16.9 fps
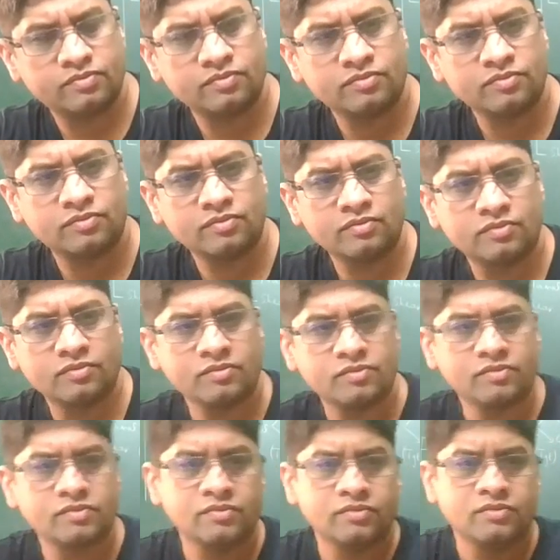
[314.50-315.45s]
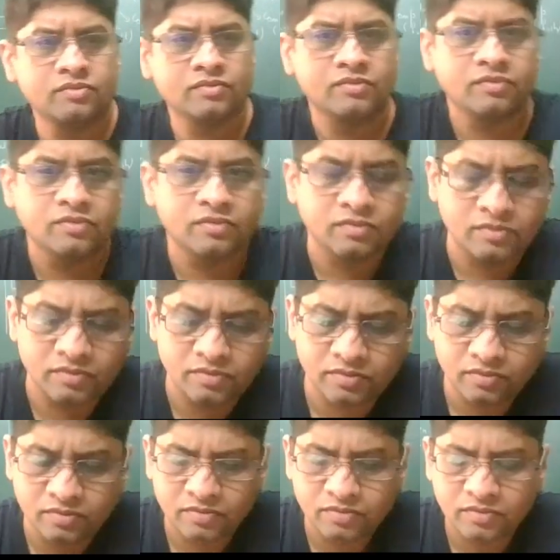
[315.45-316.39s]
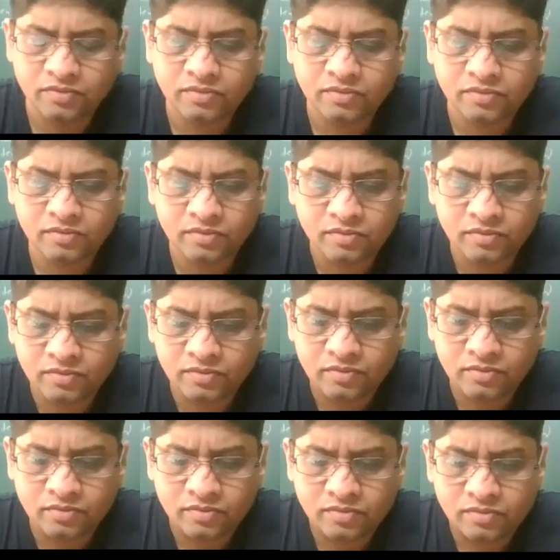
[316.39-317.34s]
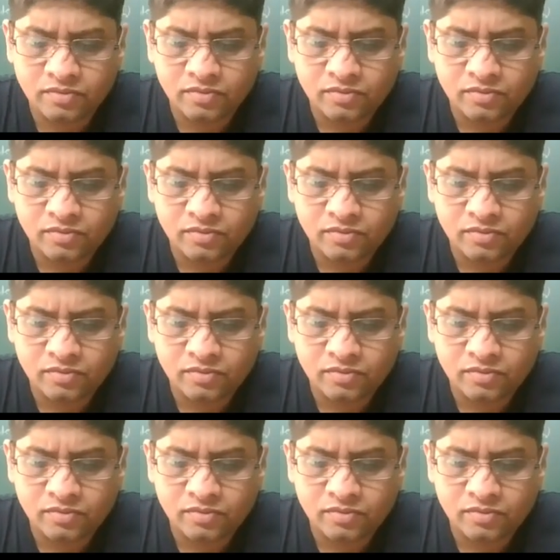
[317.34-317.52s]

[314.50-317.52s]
No words are spoken by the person on screen.